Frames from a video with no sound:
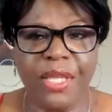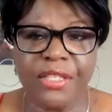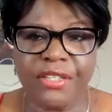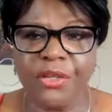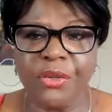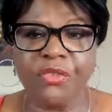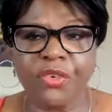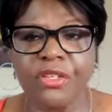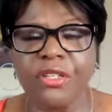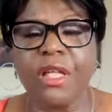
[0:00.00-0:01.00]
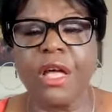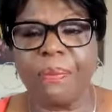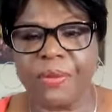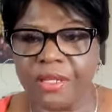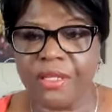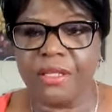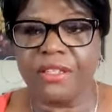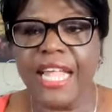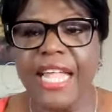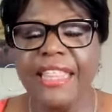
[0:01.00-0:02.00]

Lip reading: into universal obstacles